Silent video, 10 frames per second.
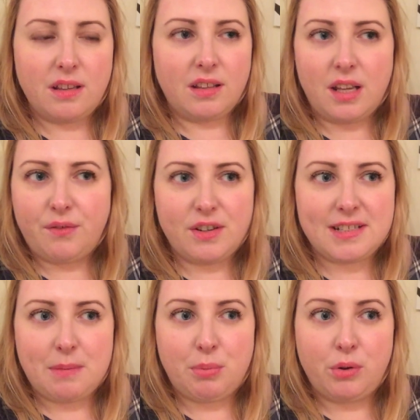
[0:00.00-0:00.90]
like for
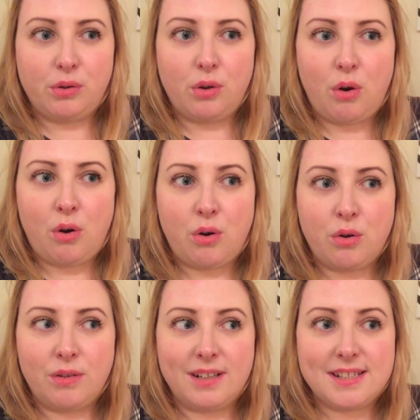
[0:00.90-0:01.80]
example,
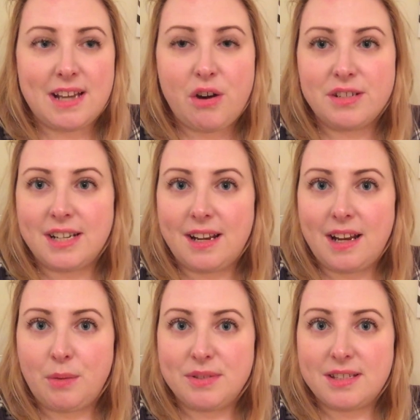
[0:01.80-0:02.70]
on Saturday night
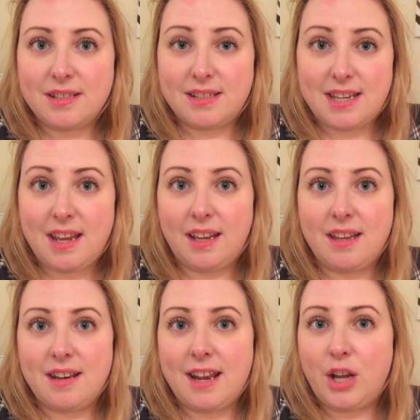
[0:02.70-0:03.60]
I was staying
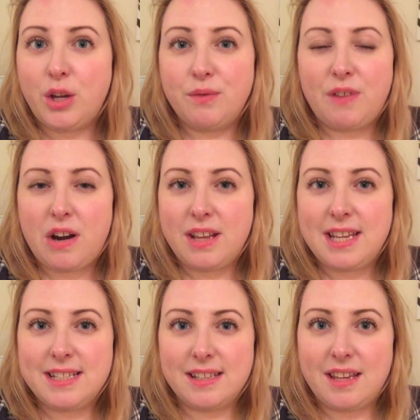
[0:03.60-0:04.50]
in and I could have very
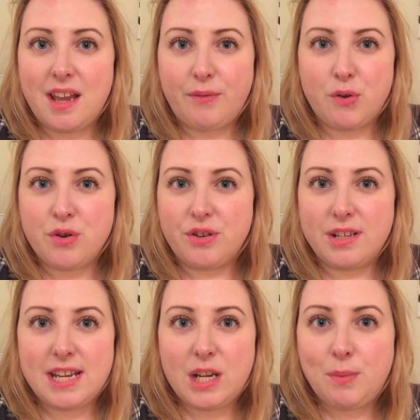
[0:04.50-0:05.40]
easily have ordered
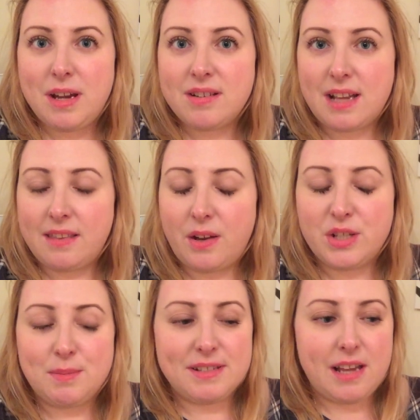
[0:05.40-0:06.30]
a takeaway because I had the
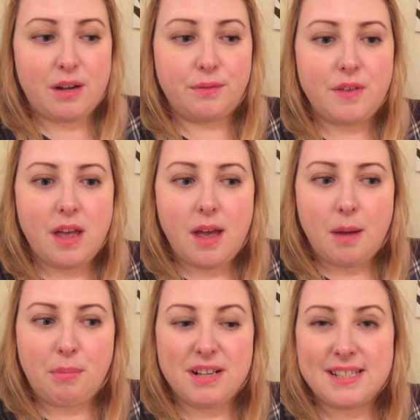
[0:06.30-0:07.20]
house to myself,
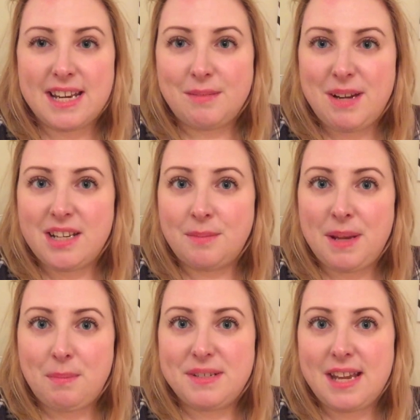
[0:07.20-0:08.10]
but instead I made a
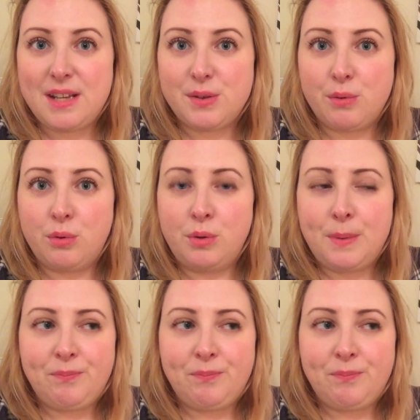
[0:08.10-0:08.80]
baked potato